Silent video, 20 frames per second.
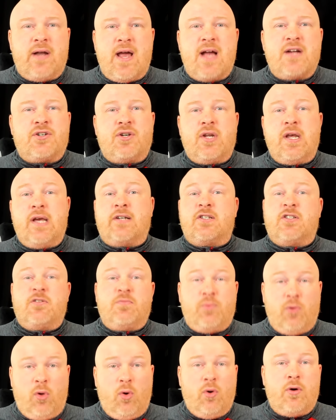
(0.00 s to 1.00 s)
actually
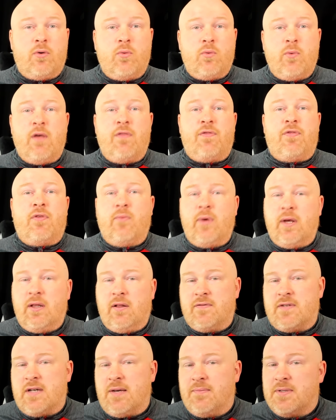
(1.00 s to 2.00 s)
explored with the Wheel of
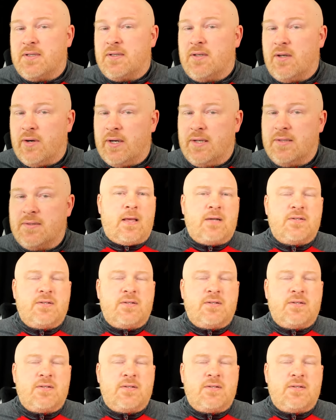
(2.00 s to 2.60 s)
Time series.